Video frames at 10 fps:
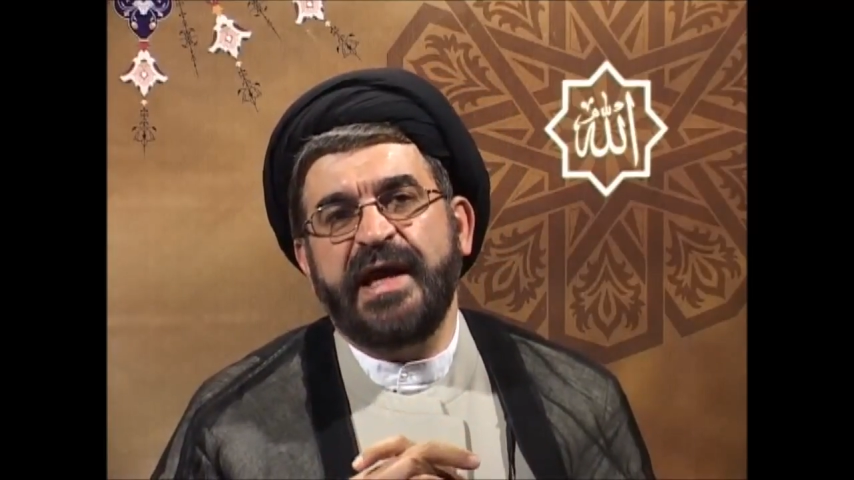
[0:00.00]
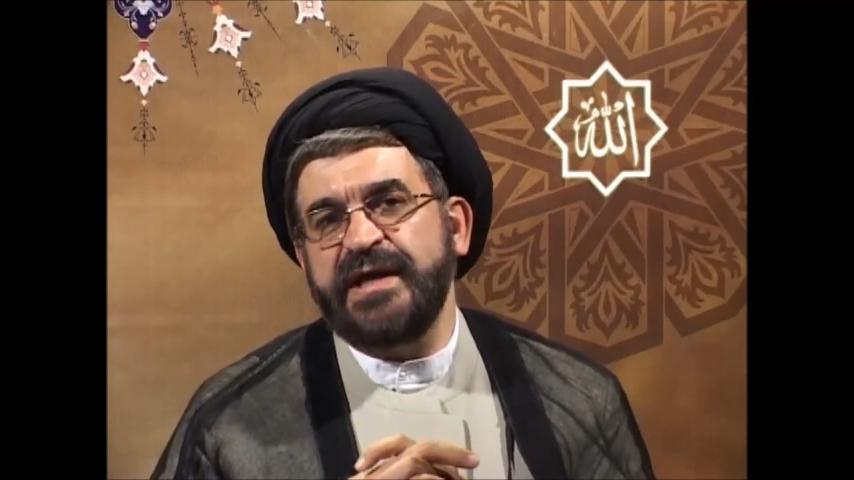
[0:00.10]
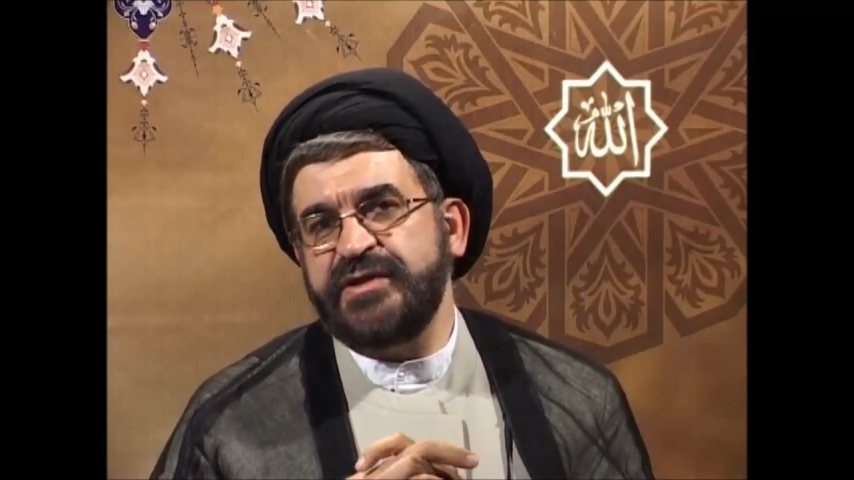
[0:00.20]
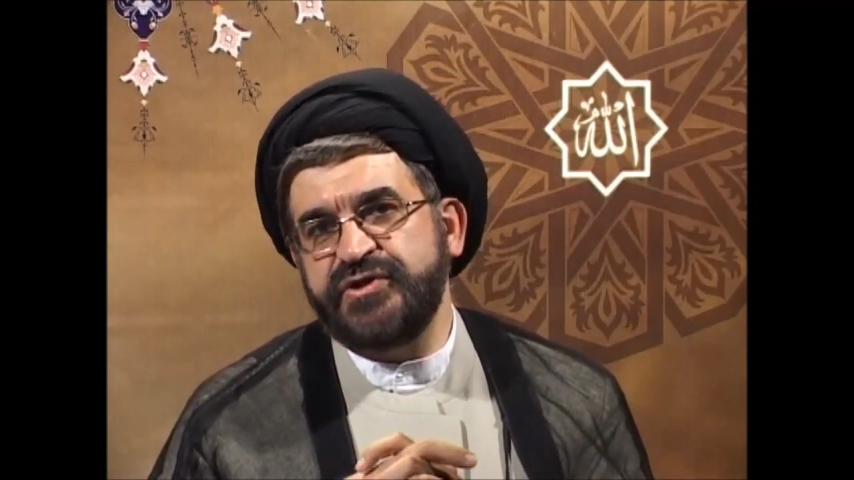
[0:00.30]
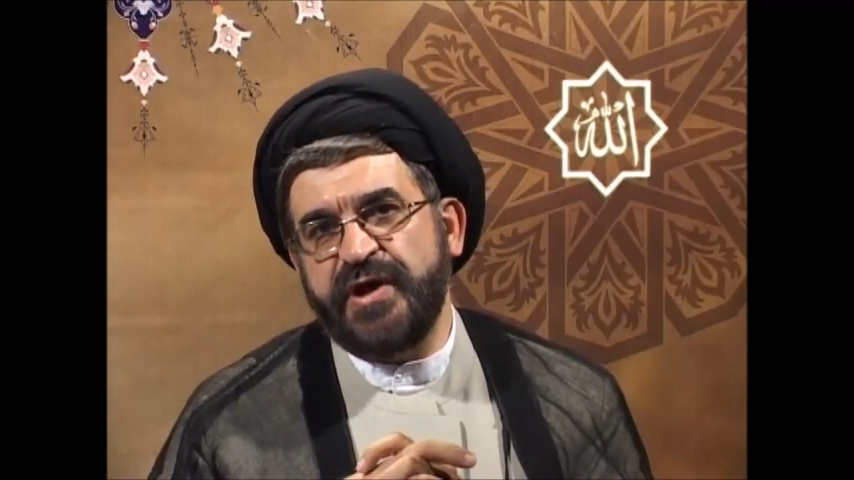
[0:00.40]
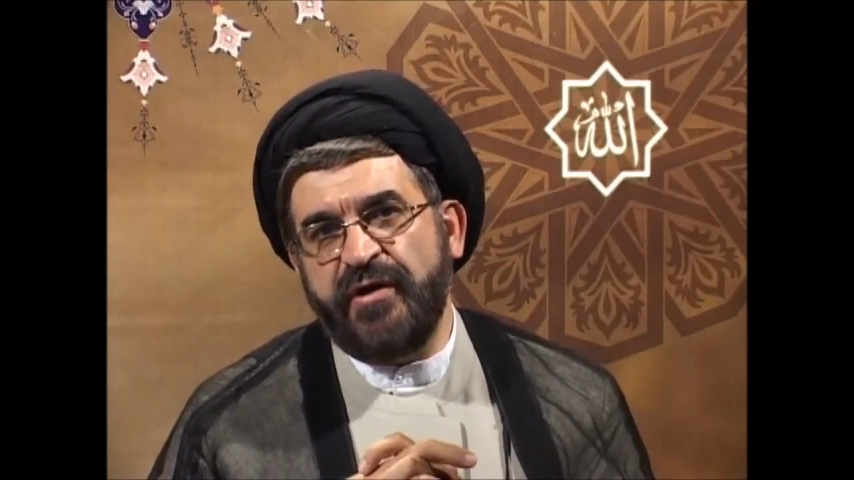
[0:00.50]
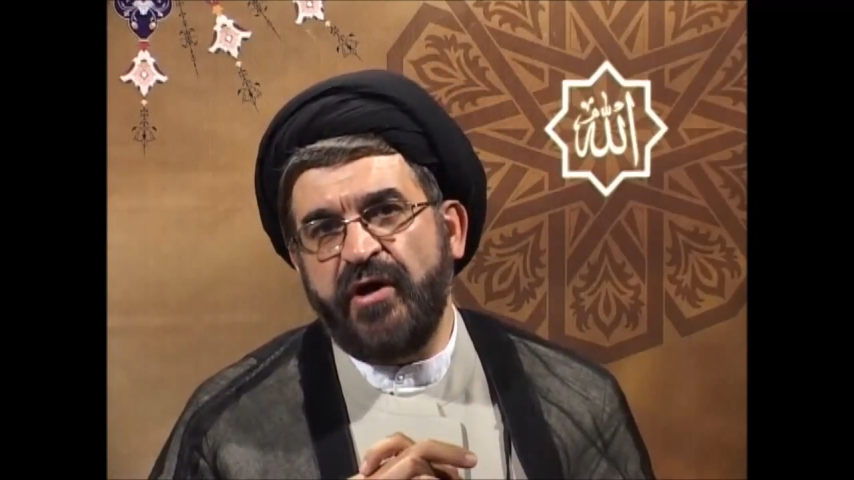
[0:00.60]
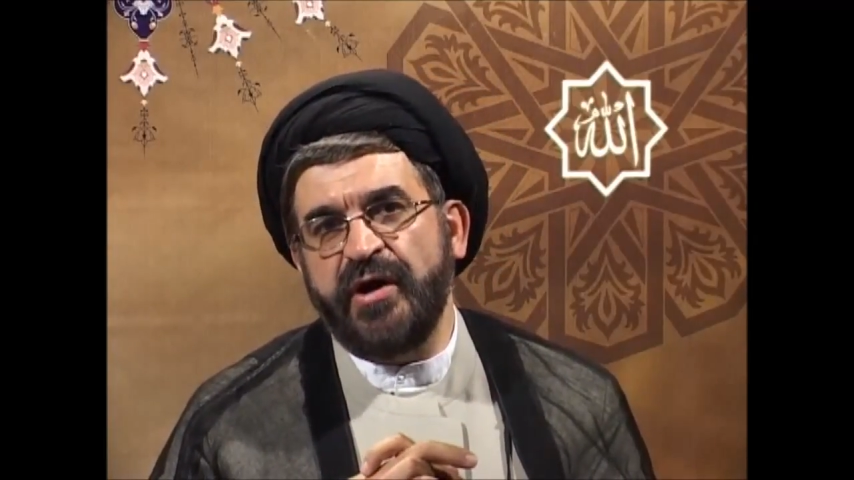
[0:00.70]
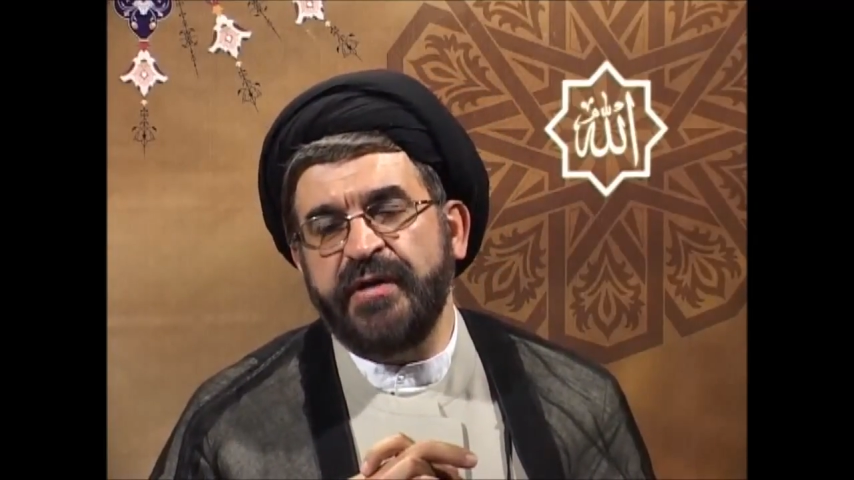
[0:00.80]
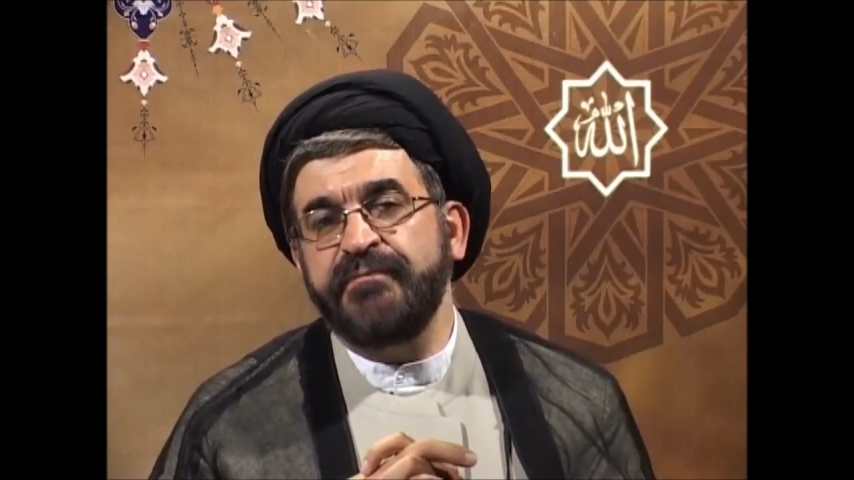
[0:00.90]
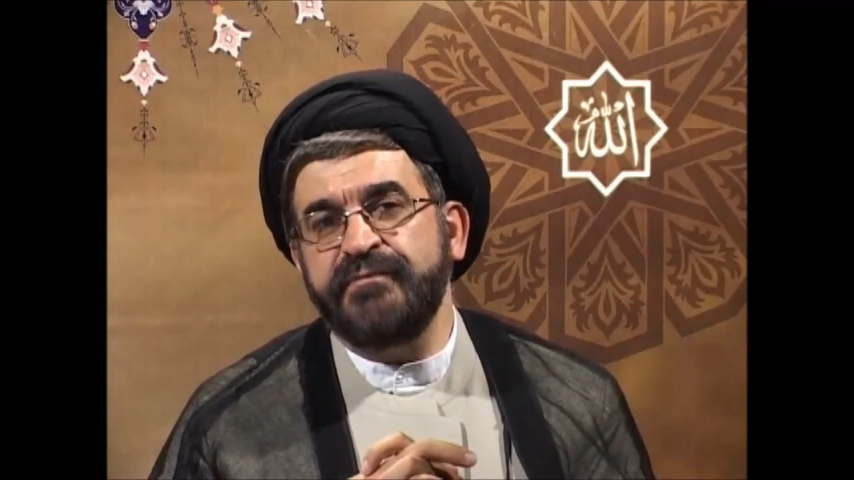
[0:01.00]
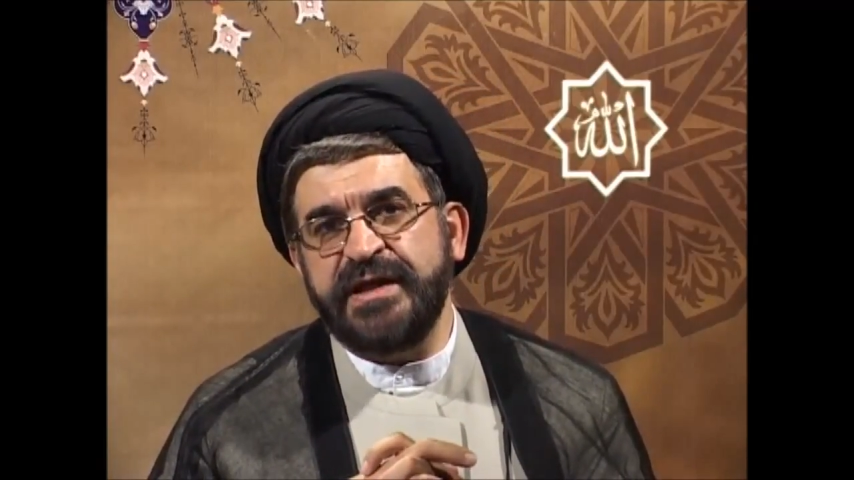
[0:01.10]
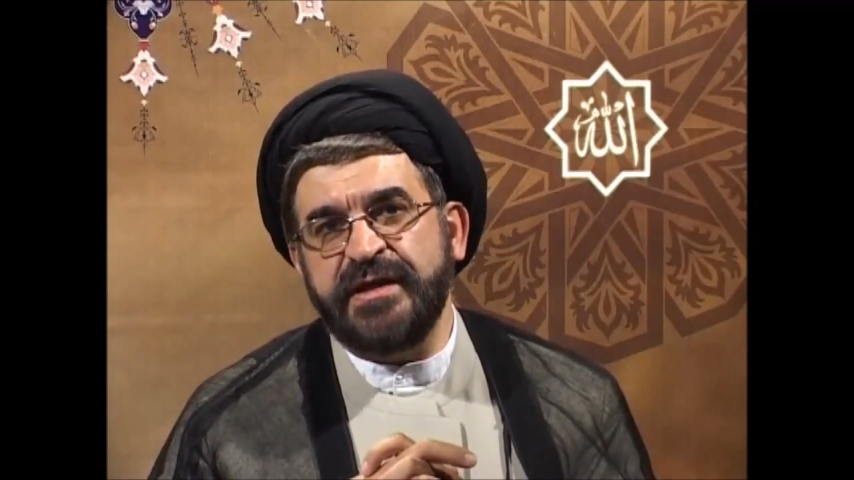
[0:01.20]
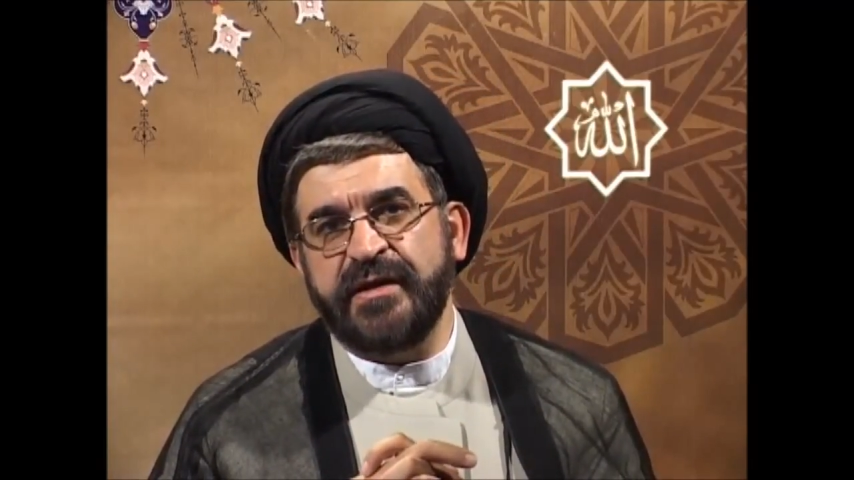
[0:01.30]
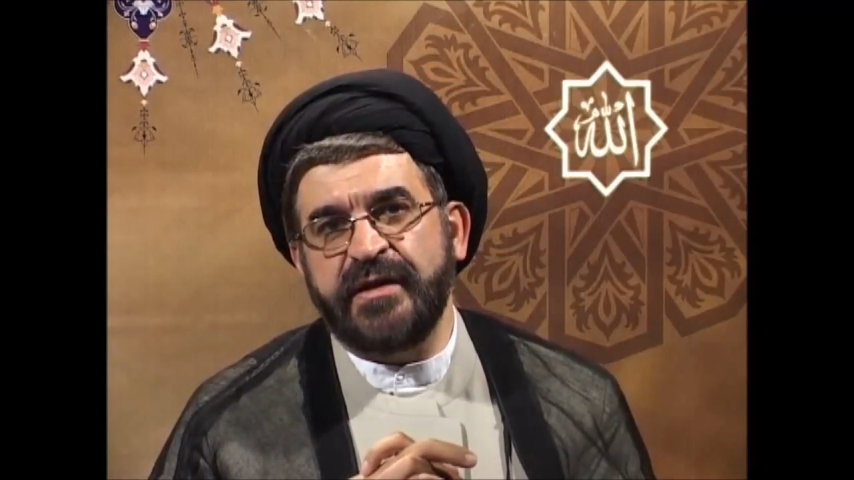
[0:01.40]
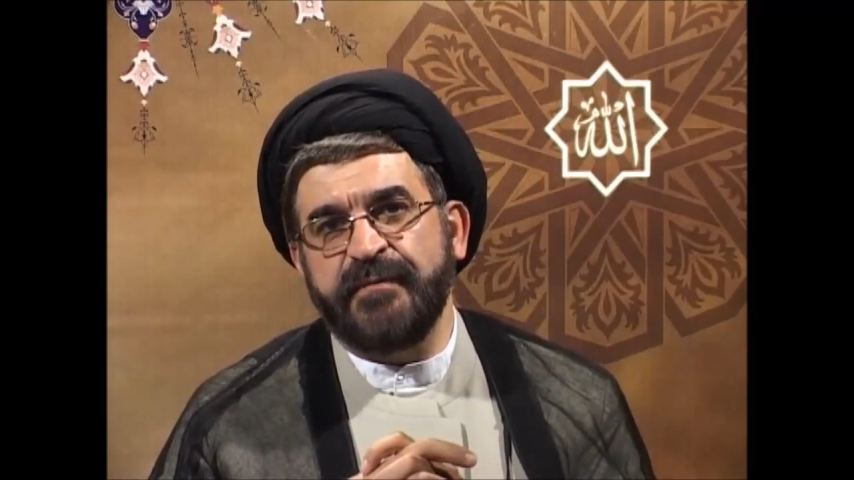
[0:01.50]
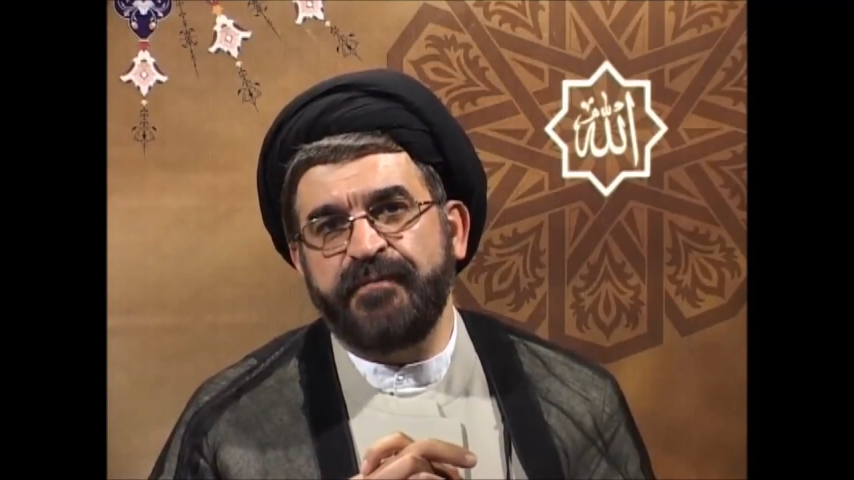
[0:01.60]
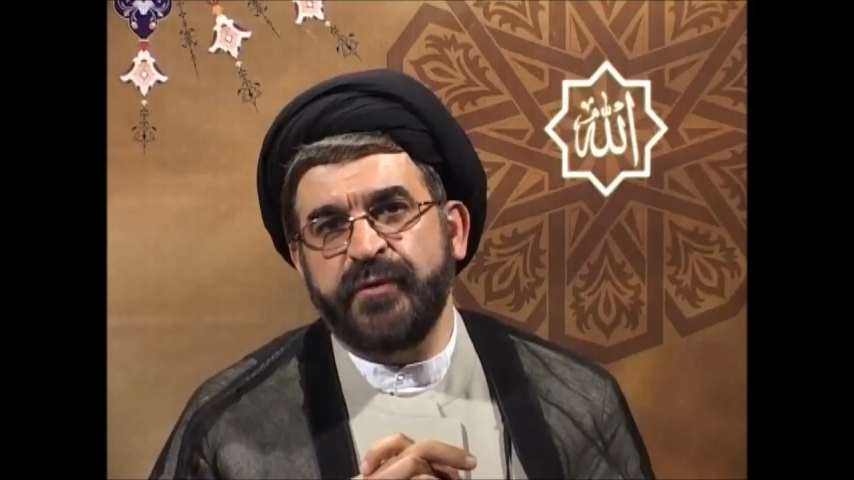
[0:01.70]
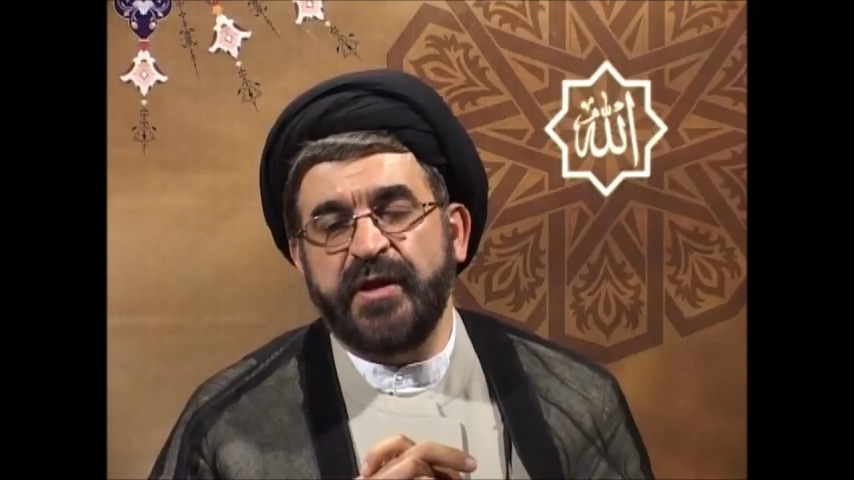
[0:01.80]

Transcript: and tara'ib means?